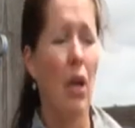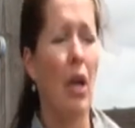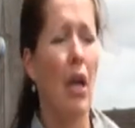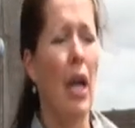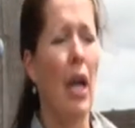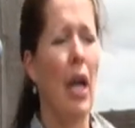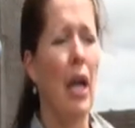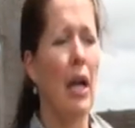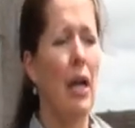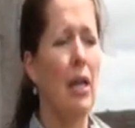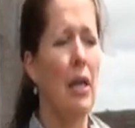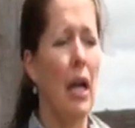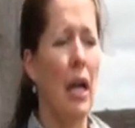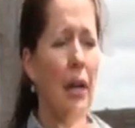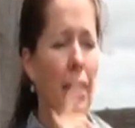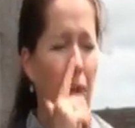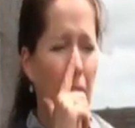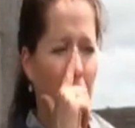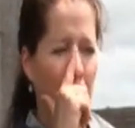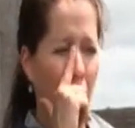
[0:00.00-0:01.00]
And I
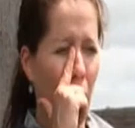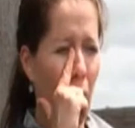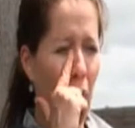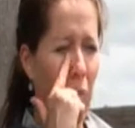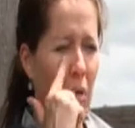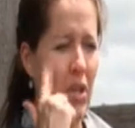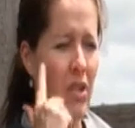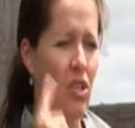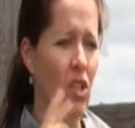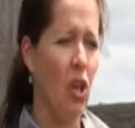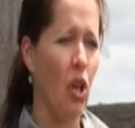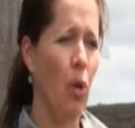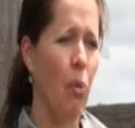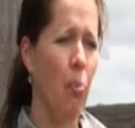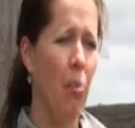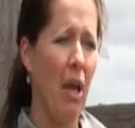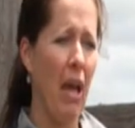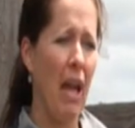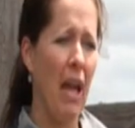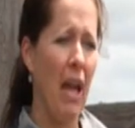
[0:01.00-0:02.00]
think that when we start
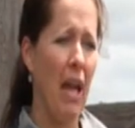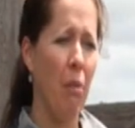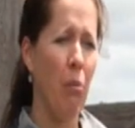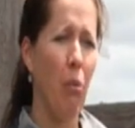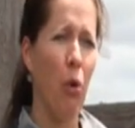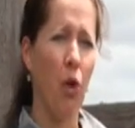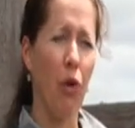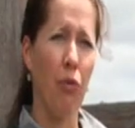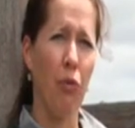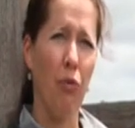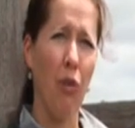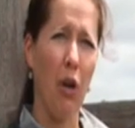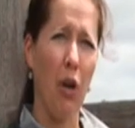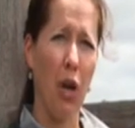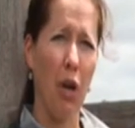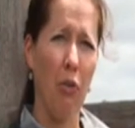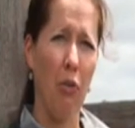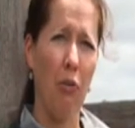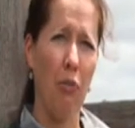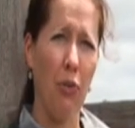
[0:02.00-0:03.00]
paying more for
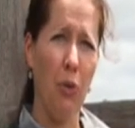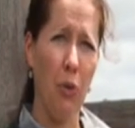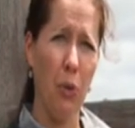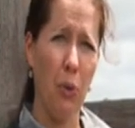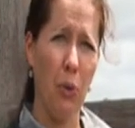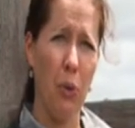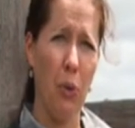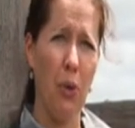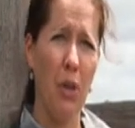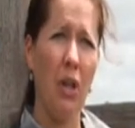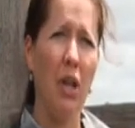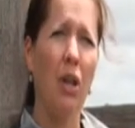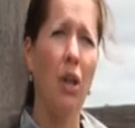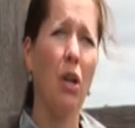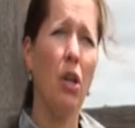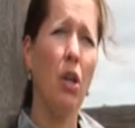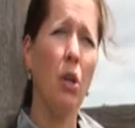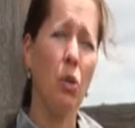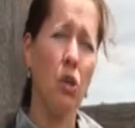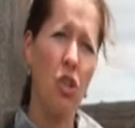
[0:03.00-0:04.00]
our food,
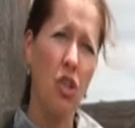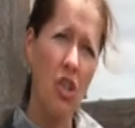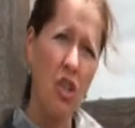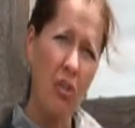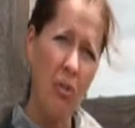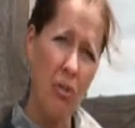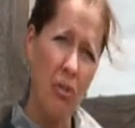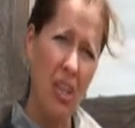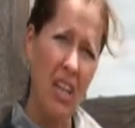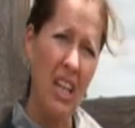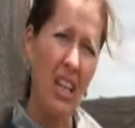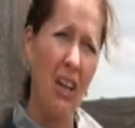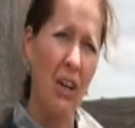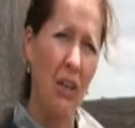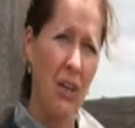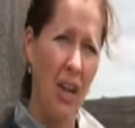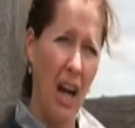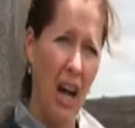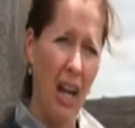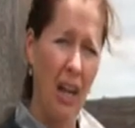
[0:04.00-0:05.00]
shifting our
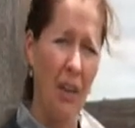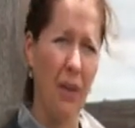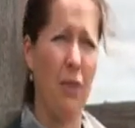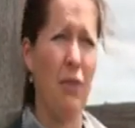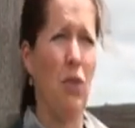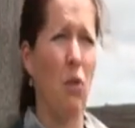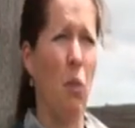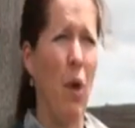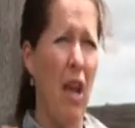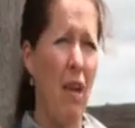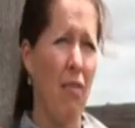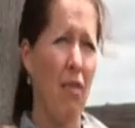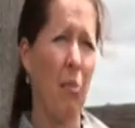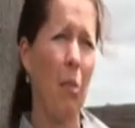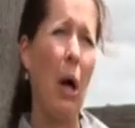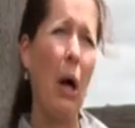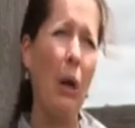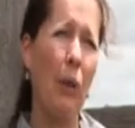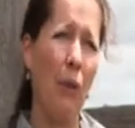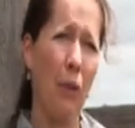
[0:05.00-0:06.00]
dollars away from
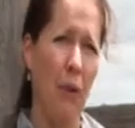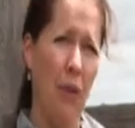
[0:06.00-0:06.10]
other